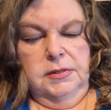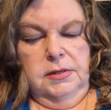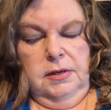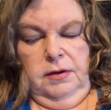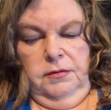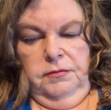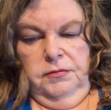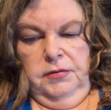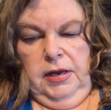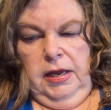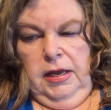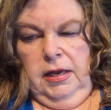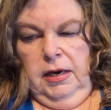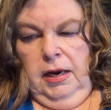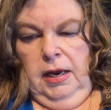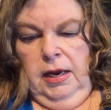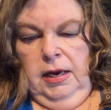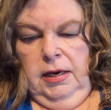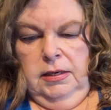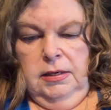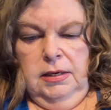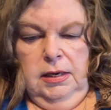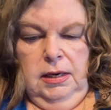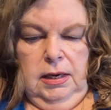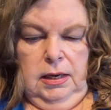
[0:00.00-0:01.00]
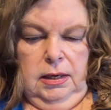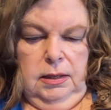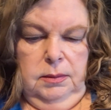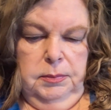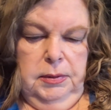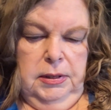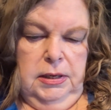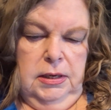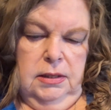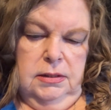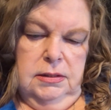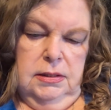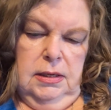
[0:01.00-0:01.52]
of NAD
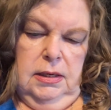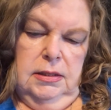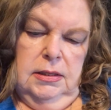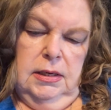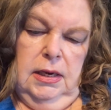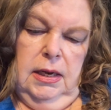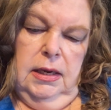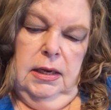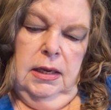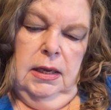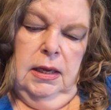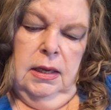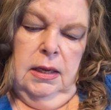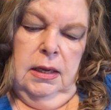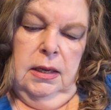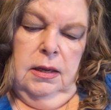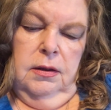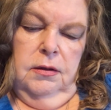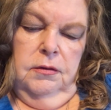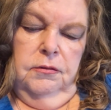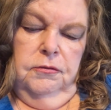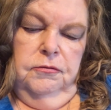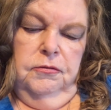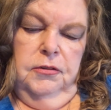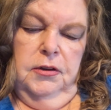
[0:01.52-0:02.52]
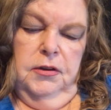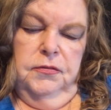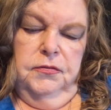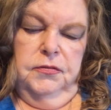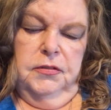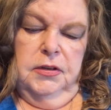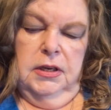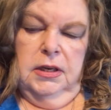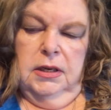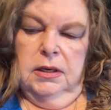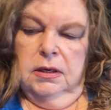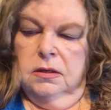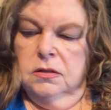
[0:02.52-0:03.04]
because I take
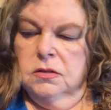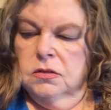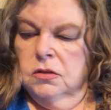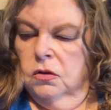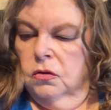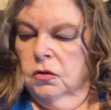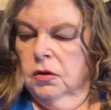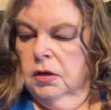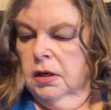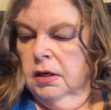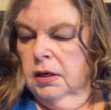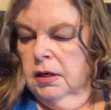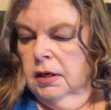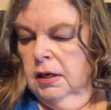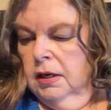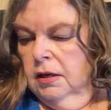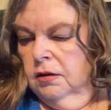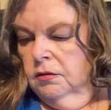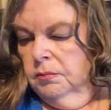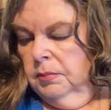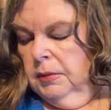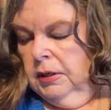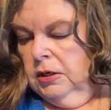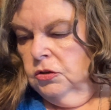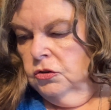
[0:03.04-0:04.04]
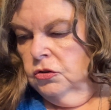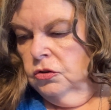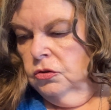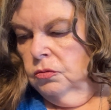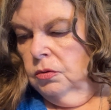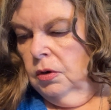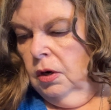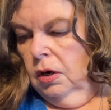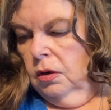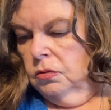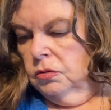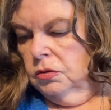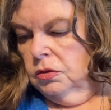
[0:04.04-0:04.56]
50 and it's only going to give me 2
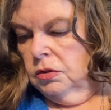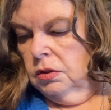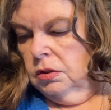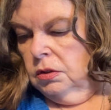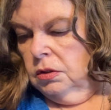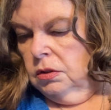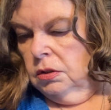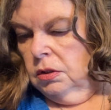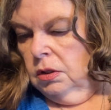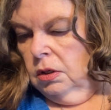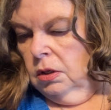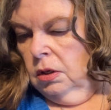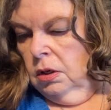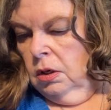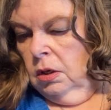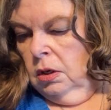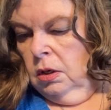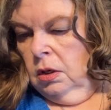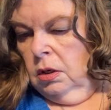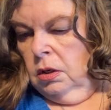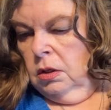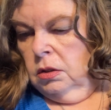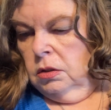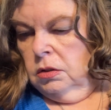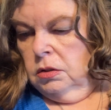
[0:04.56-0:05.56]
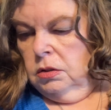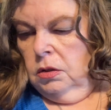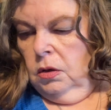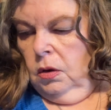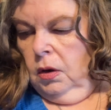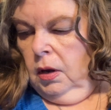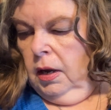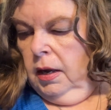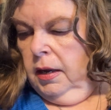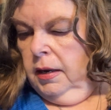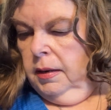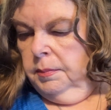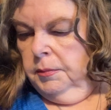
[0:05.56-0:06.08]
doses. So
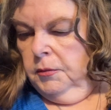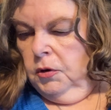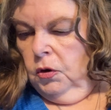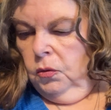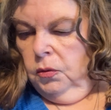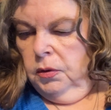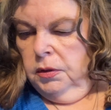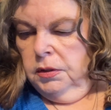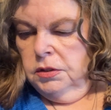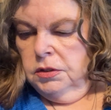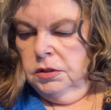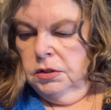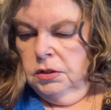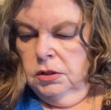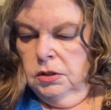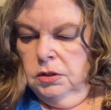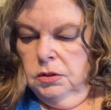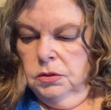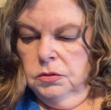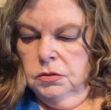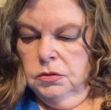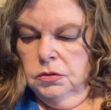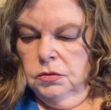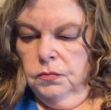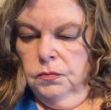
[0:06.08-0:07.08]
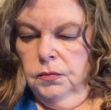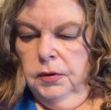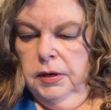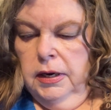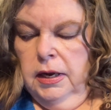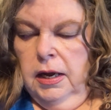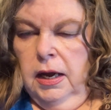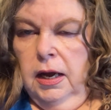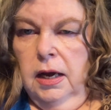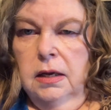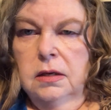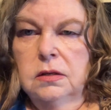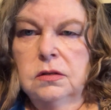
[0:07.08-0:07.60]
I am going to use a
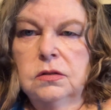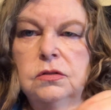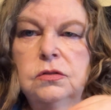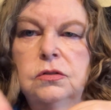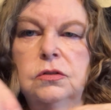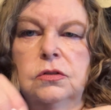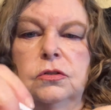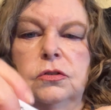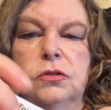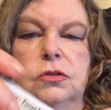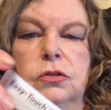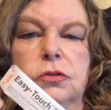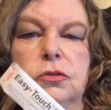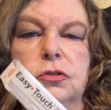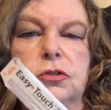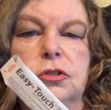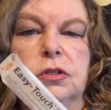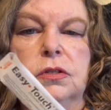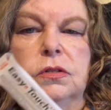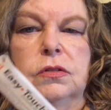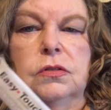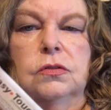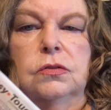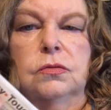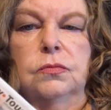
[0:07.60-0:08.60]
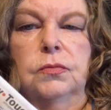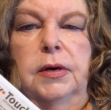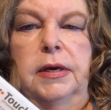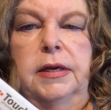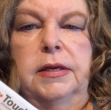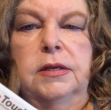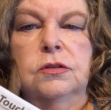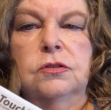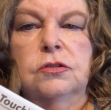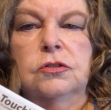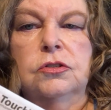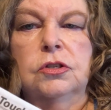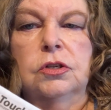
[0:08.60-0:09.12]
reconstitution
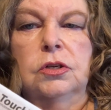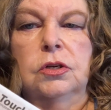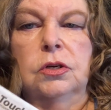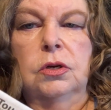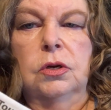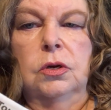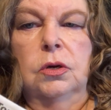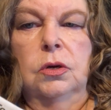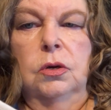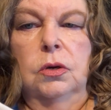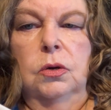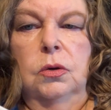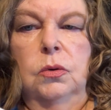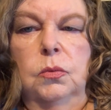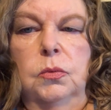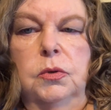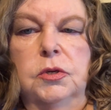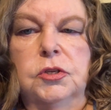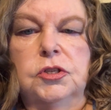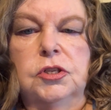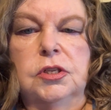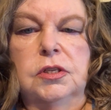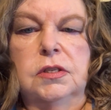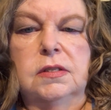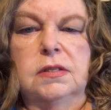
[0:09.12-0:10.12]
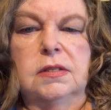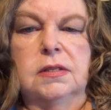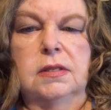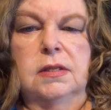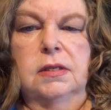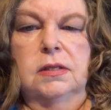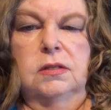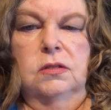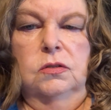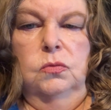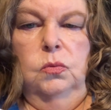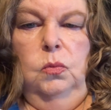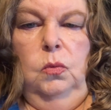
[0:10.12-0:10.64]
syringe, which is
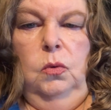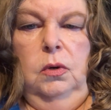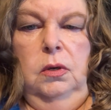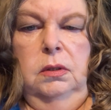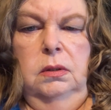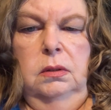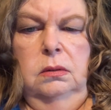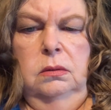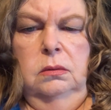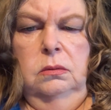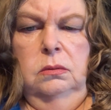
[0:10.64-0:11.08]
this one.